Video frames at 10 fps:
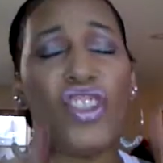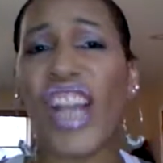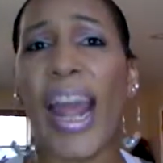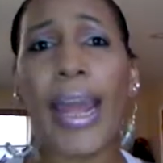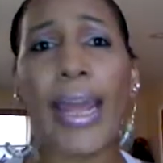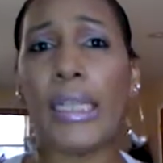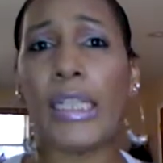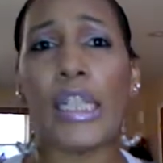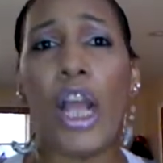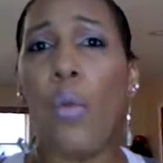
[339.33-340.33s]

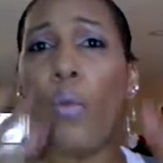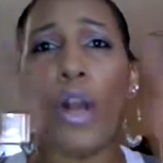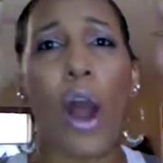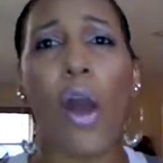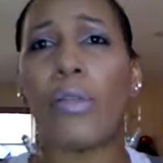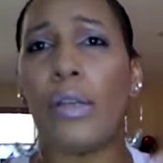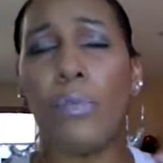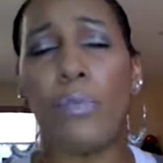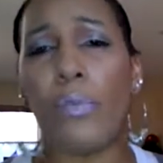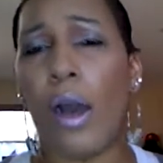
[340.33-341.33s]
shades with all
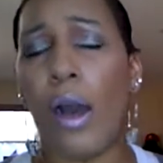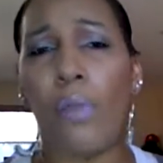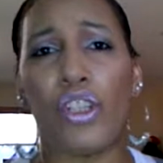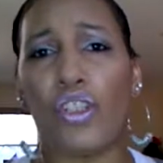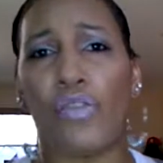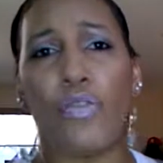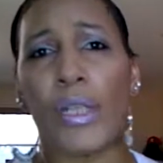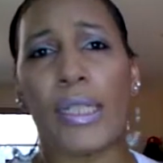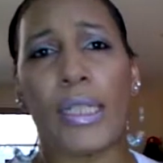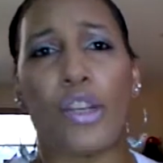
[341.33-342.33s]
the um, with the
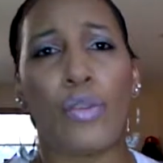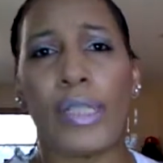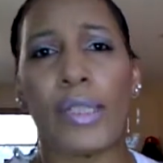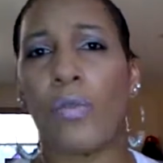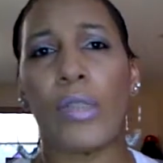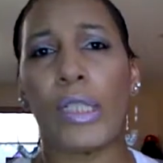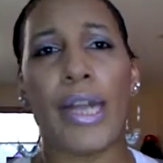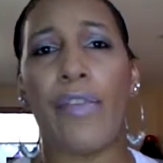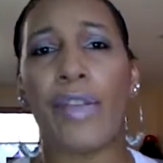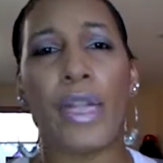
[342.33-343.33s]
Swarovski crystals
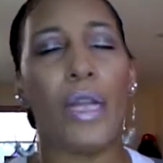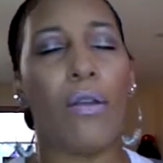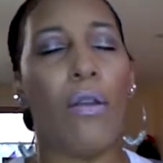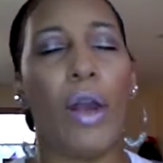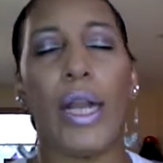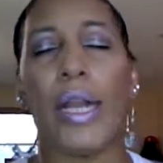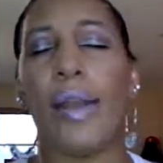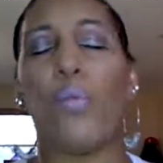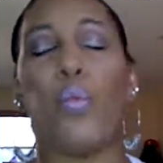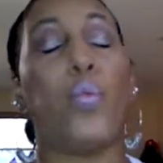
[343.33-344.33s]
and everything on it.